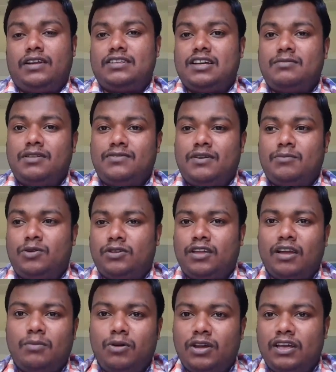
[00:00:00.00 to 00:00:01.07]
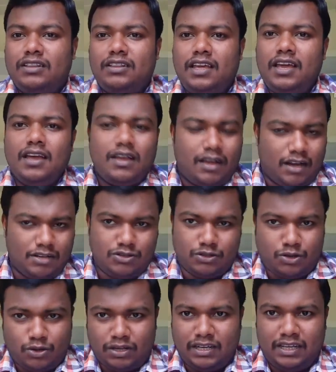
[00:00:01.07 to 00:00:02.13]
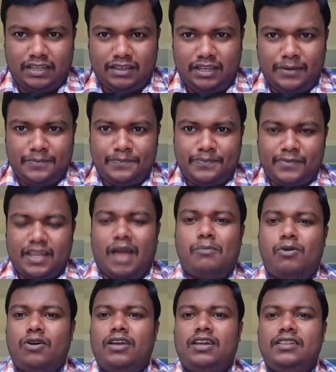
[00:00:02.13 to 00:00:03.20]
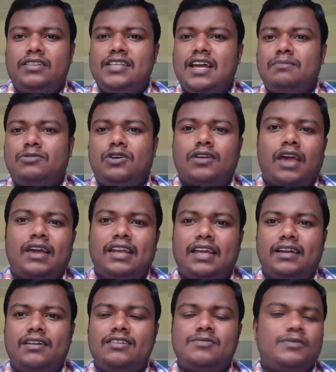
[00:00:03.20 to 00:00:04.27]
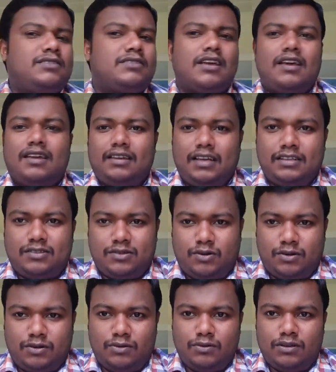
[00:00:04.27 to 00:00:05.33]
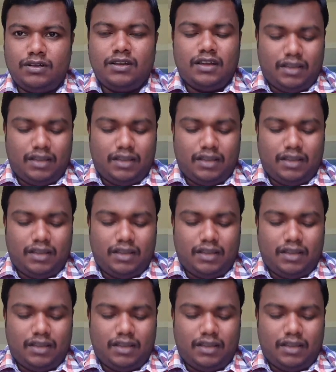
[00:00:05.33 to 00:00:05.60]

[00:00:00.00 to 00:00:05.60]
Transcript: example, if I am talking about Hindi, I should talk in Hindi. About Hindi, I am talking in English means it's not good.